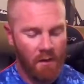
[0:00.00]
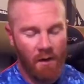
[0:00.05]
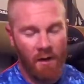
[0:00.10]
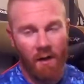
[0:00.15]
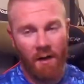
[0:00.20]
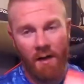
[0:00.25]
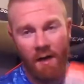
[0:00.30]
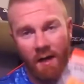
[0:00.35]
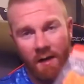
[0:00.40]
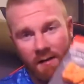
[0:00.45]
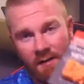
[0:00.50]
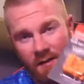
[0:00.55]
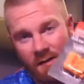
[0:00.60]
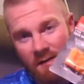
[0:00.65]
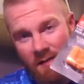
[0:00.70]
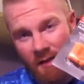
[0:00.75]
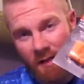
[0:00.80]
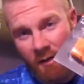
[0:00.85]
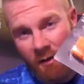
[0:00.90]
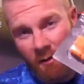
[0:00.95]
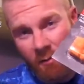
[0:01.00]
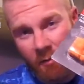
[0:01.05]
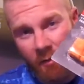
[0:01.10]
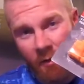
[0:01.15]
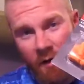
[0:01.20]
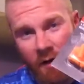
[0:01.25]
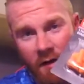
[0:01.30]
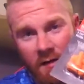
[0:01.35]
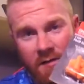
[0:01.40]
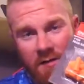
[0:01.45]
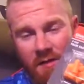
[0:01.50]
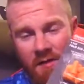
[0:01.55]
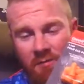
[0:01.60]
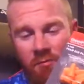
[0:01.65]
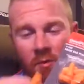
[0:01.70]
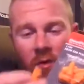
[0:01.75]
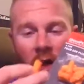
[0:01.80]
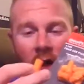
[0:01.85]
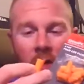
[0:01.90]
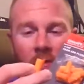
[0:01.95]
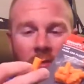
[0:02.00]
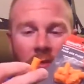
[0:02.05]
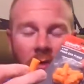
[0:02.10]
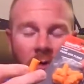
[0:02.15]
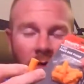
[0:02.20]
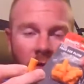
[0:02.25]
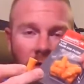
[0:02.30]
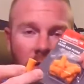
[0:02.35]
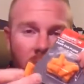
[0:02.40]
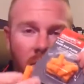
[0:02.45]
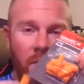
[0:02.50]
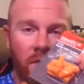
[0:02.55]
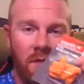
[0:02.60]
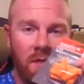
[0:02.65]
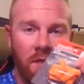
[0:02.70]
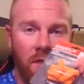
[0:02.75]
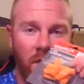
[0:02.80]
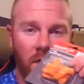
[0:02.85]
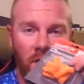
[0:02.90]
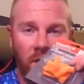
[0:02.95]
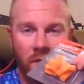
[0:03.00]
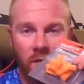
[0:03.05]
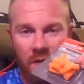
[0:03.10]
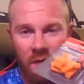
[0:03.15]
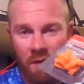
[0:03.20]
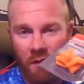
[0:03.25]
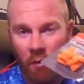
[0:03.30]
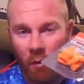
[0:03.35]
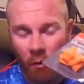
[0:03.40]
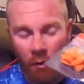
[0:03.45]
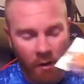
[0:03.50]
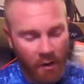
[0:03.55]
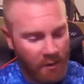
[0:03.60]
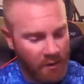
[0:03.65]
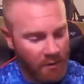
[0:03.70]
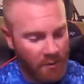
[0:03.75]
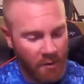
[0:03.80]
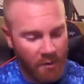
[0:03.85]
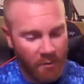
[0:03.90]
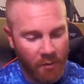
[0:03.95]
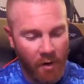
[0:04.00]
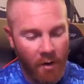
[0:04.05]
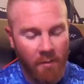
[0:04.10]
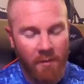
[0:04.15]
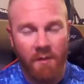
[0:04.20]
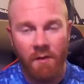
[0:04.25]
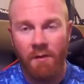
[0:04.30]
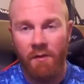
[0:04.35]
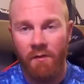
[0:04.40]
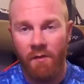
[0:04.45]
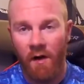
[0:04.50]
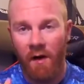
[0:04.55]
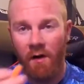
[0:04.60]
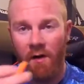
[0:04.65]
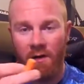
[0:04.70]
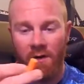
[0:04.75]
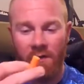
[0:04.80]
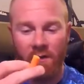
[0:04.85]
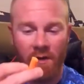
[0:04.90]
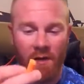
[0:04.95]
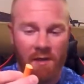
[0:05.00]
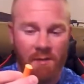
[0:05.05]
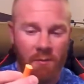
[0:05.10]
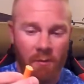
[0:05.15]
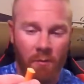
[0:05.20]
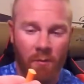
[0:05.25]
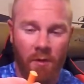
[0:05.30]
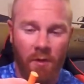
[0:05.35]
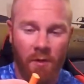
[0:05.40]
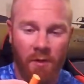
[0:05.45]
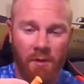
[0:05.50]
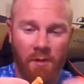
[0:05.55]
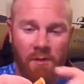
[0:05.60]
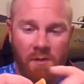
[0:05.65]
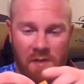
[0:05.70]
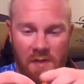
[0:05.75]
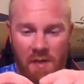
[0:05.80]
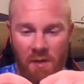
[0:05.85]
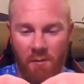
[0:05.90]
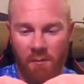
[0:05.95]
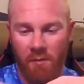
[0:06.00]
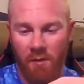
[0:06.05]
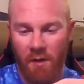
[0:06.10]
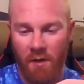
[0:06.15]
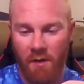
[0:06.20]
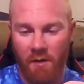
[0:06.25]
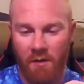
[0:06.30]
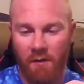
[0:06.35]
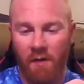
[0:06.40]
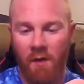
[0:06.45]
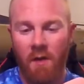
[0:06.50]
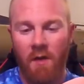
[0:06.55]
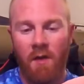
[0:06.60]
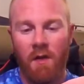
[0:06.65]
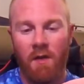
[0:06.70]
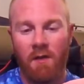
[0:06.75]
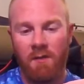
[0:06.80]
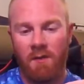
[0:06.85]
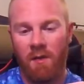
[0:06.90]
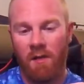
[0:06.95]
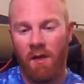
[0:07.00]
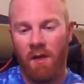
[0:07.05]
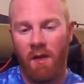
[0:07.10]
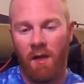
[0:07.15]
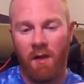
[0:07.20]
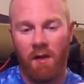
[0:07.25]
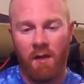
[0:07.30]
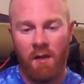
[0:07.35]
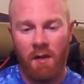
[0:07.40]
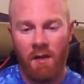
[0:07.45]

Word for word: I got these earplugs. This is what I'm going to use. You could use cork. probably use various things, but we're going to use earplugs today.